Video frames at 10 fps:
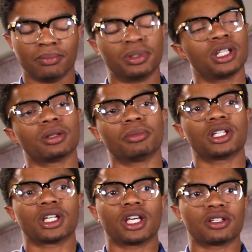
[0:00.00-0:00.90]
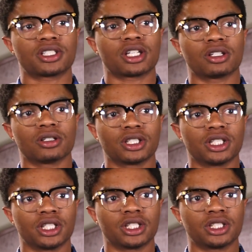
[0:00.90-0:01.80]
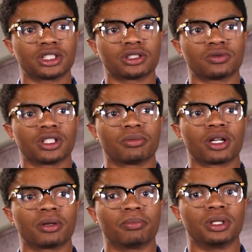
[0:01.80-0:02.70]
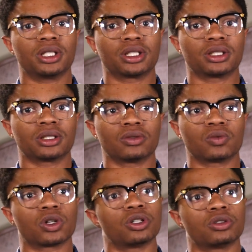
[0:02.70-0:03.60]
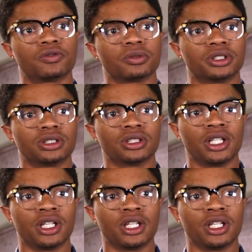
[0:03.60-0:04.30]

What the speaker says: Being the man of the house at an early age really brought a big role for me.